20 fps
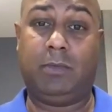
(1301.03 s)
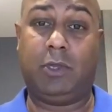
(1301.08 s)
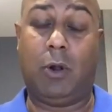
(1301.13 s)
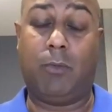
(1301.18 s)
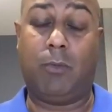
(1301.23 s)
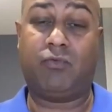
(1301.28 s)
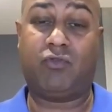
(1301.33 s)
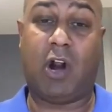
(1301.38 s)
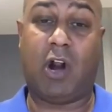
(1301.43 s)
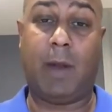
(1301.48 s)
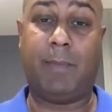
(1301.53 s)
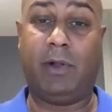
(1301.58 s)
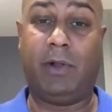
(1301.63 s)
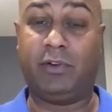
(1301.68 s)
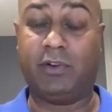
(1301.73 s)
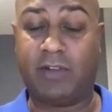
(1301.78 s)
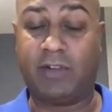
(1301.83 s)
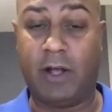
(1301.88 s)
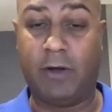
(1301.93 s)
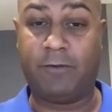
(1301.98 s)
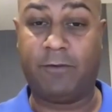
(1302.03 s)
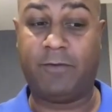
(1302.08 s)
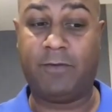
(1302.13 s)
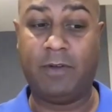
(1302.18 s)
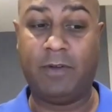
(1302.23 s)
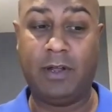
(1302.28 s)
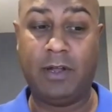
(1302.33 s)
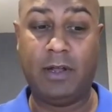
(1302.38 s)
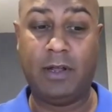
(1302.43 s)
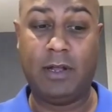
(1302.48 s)
try to build yourself
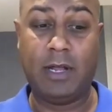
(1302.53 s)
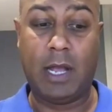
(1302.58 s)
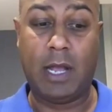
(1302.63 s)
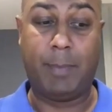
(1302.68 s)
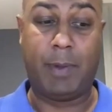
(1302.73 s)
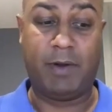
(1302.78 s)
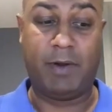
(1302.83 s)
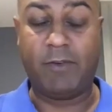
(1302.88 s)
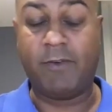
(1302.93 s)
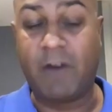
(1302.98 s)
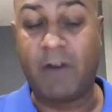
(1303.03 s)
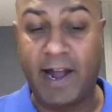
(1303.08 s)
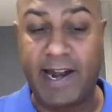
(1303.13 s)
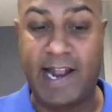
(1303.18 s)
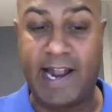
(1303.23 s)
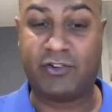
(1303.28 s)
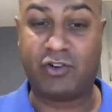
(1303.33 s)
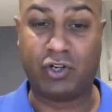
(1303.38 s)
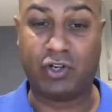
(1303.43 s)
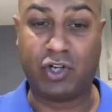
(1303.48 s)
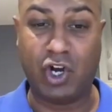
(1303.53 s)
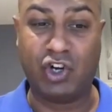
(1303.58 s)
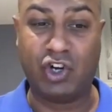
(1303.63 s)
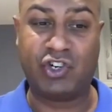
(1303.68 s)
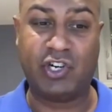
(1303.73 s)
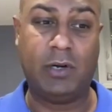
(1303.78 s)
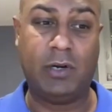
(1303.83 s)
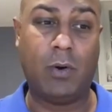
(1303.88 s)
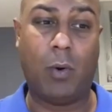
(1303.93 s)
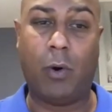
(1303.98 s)
a bit of a financial
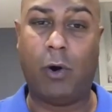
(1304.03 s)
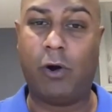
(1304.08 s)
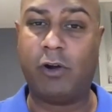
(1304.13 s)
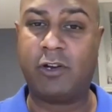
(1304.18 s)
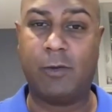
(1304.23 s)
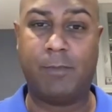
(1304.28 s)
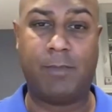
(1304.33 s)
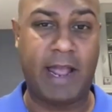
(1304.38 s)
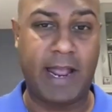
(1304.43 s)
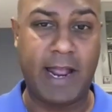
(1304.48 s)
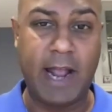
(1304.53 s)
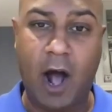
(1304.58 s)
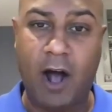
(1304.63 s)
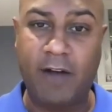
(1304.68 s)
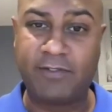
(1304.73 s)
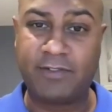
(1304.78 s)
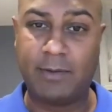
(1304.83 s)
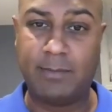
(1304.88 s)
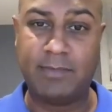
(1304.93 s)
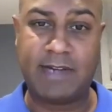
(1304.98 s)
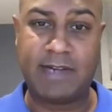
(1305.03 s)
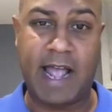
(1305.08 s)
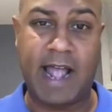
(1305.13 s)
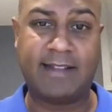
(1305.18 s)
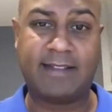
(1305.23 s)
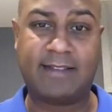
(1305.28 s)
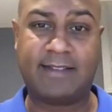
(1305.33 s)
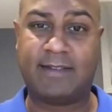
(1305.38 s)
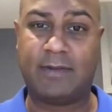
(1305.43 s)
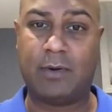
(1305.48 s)
cushion or to pay off some
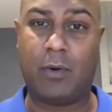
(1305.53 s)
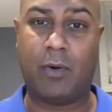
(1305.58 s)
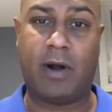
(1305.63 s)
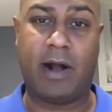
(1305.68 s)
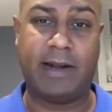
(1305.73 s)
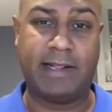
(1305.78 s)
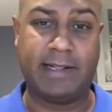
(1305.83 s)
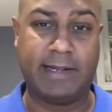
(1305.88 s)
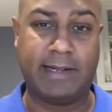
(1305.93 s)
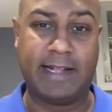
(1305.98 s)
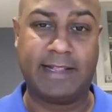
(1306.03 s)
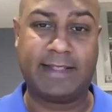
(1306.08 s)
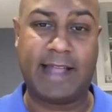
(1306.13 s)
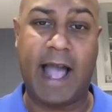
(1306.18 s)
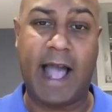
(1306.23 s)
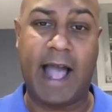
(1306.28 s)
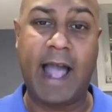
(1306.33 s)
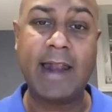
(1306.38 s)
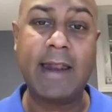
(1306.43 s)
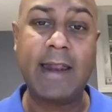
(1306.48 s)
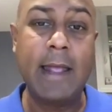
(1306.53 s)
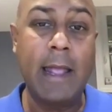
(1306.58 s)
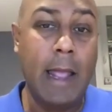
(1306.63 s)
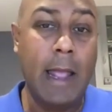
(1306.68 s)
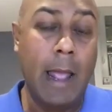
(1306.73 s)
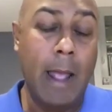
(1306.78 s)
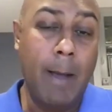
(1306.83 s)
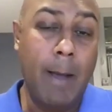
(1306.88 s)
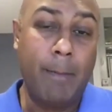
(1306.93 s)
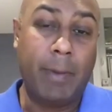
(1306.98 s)
debts or anything like that.
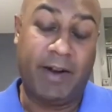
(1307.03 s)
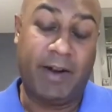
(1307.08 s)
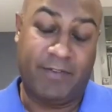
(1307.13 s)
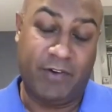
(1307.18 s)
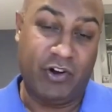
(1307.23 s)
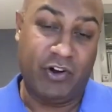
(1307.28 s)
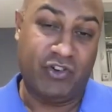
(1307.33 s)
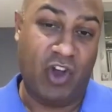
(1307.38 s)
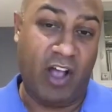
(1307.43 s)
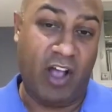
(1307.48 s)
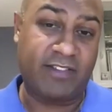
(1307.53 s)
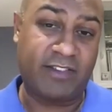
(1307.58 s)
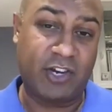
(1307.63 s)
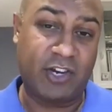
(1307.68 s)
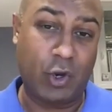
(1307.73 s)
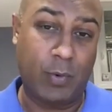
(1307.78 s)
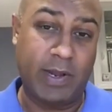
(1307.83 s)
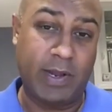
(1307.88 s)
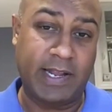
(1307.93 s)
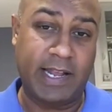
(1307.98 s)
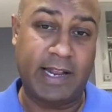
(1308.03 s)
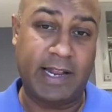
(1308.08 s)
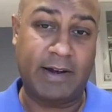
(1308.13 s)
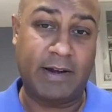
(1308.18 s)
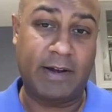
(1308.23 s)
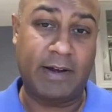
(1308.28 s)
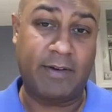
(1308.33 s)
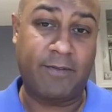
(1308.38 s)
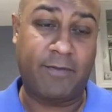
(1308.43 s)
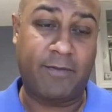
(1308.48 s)
But if you're just doing it
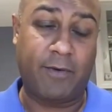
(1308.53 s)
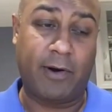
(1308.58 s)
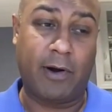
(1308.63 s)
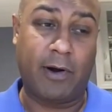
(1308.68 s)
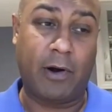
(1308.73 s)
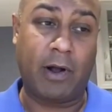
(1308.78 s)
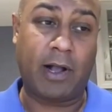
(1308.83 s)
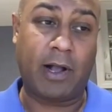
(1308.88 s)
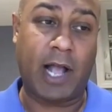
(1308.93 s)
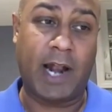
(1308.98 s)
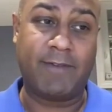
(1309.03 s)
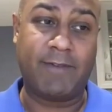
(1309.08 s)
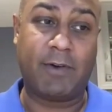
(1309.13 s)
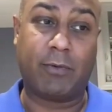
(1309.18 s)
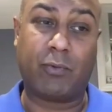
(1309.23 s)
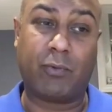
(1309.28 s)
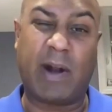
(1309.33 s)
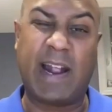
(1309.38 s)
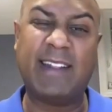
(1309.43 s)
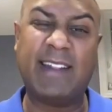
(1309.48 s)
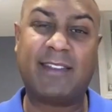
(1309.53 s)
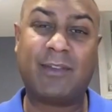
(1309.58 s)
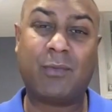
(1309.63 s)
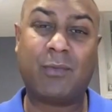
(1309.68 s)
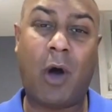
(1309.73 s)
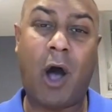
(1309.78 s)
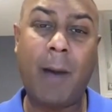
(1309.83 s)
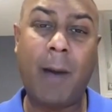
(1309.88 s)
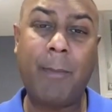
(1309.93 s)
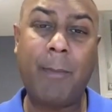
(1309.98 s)
for a kind of a rate
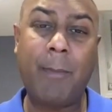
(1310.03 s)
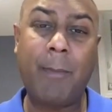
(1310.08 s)
swap,